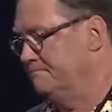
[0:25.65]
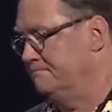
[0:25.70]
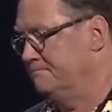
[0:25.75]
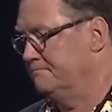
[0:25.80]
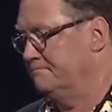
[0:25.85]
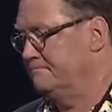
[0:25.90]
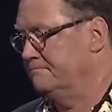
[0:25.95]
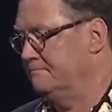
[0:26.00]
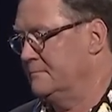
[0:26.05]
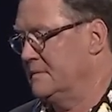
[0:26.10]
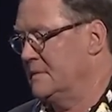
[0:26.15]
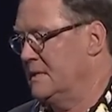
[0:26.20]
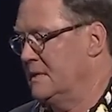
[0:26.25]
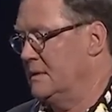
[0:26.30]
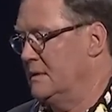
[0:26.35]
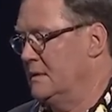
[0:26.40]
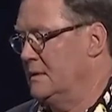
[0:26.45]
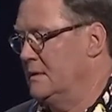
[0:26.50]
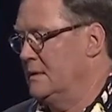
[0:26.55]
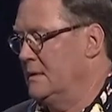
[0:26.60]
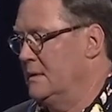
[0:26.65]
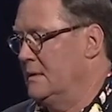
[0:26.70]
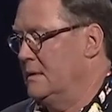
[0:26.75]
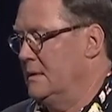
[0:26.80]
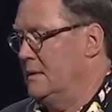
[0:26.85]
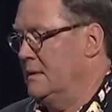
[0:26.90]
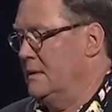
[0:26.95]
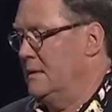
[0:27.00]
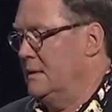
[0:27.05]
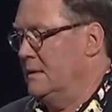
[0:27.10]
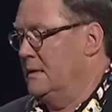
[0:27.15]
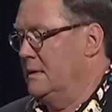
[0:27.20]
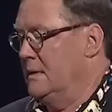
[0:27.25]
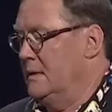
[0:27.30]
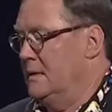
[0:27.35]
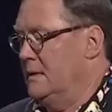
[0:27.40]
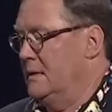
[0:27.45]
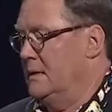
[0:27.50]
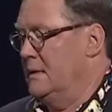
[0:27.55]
(silence)